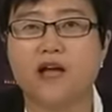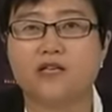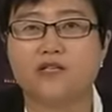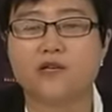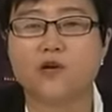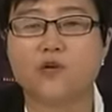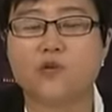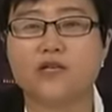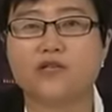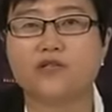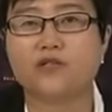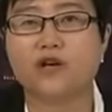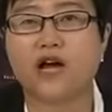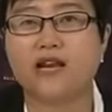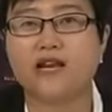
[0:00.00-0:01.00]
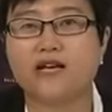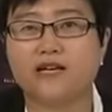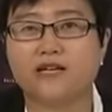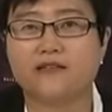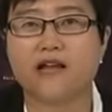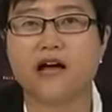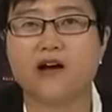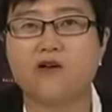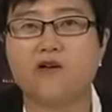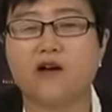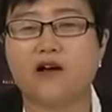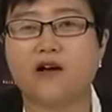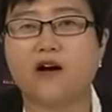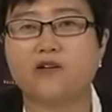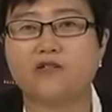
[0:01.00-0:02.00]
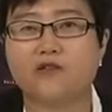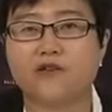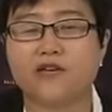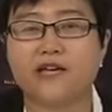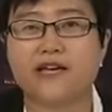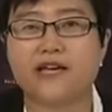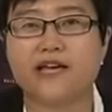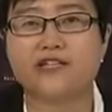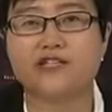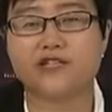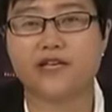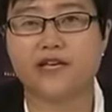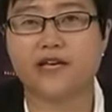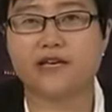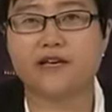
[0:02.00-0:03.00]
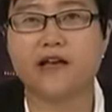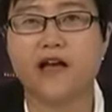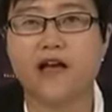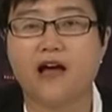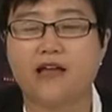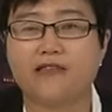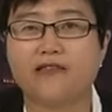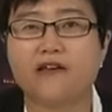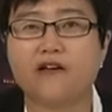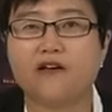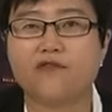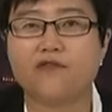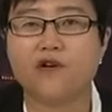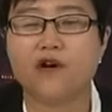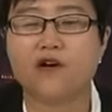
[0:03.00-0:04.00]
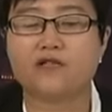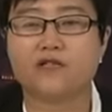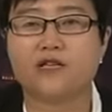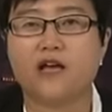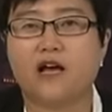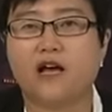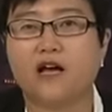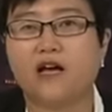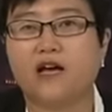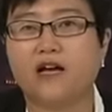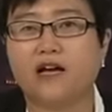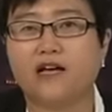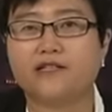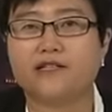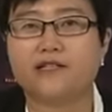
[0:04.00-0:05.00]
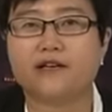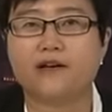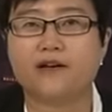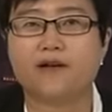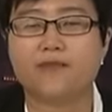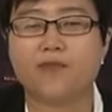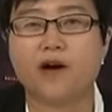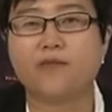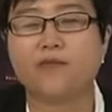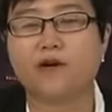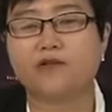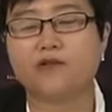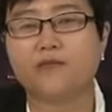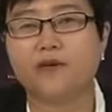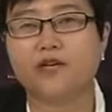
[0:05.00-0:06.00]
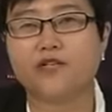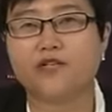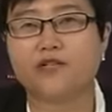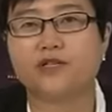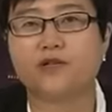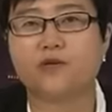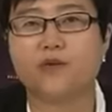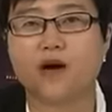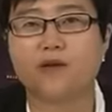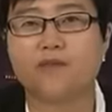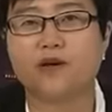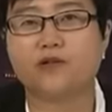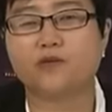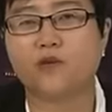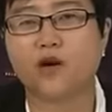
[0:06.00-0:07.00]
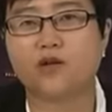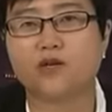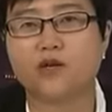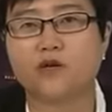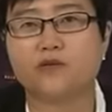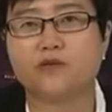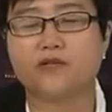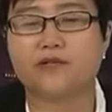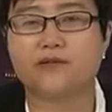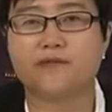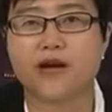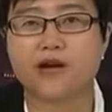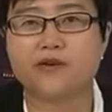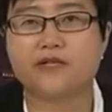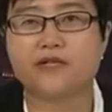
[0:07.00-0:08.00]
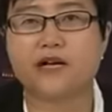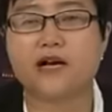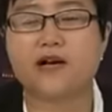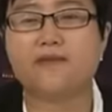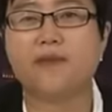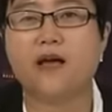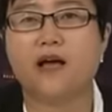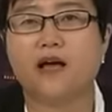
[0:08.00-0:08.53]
So with China now also engaged in, I think, of course, as Bob also mentioned, the One Belt, One Road is maritime,